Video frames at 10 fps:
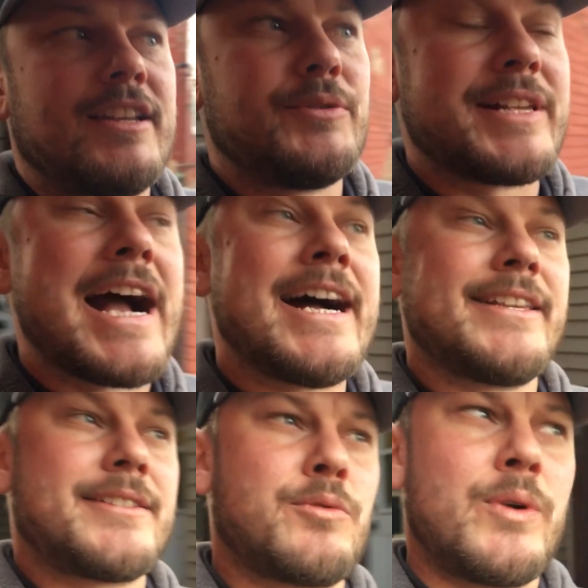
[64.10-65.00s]
he was
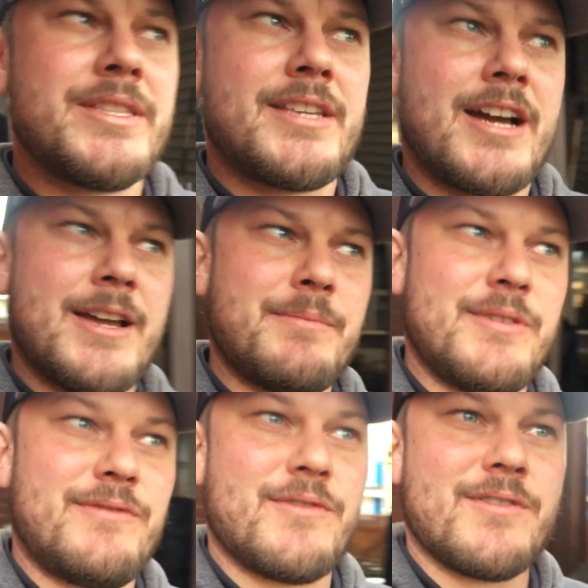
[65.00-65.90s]
asked one time
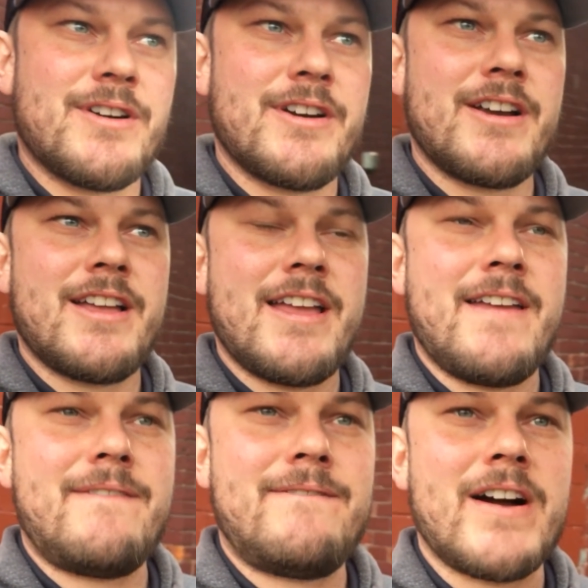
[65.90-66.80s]
before
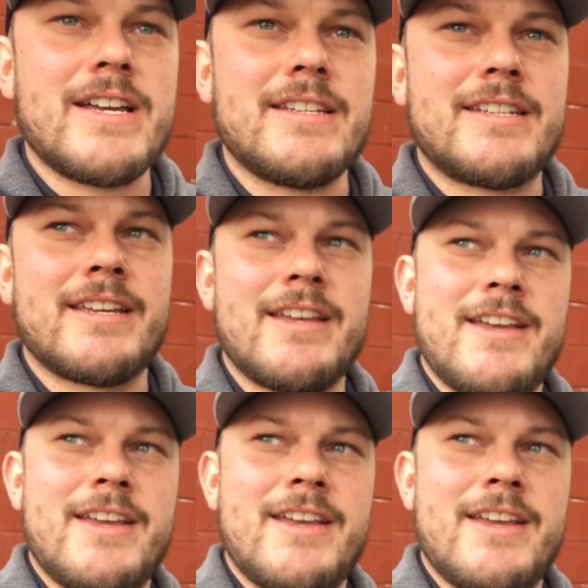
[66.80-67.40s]
a fight